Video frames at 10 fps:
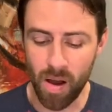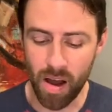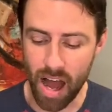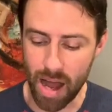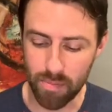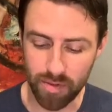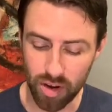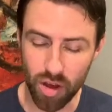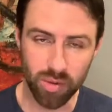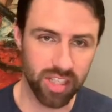for
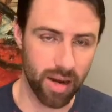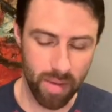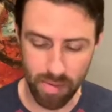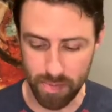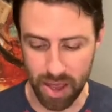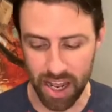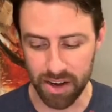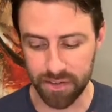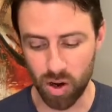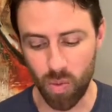those that have maybe been in
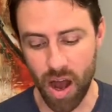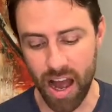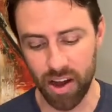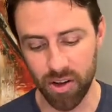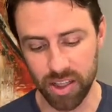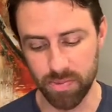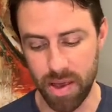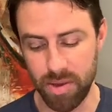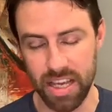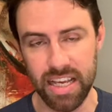it for a while, it's
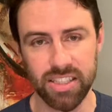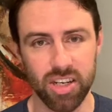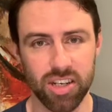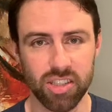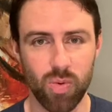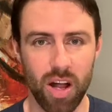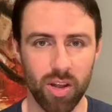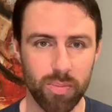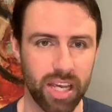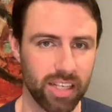maybe easier to
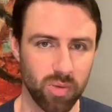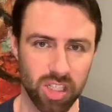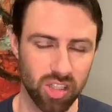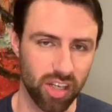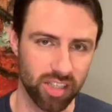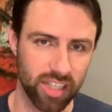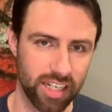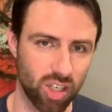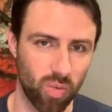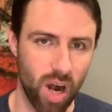swallow because we just saw
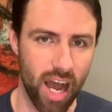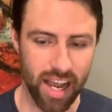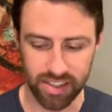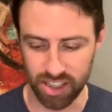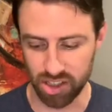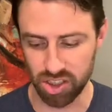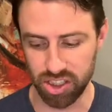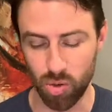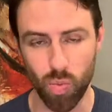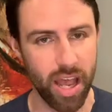such a rise and you're
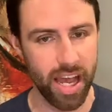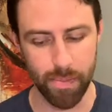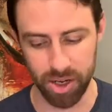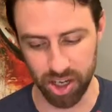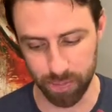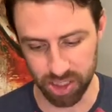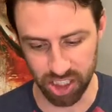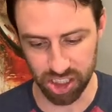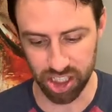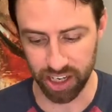still way up in your
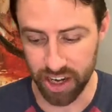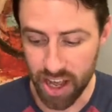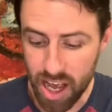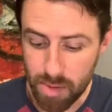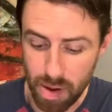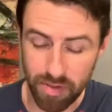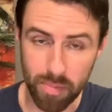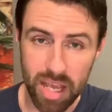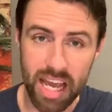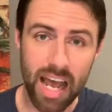position. But for
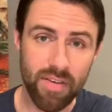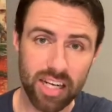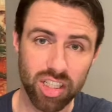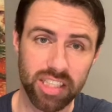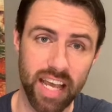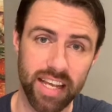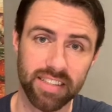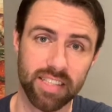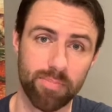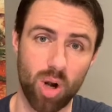me, I've actually
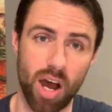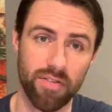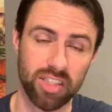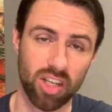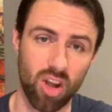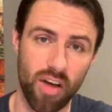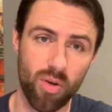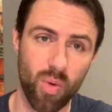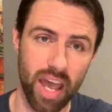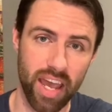taken some profits along
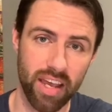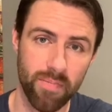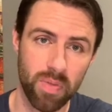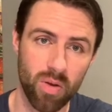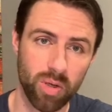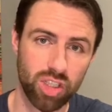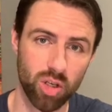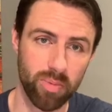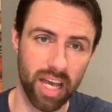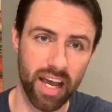the way with
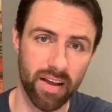Jumia,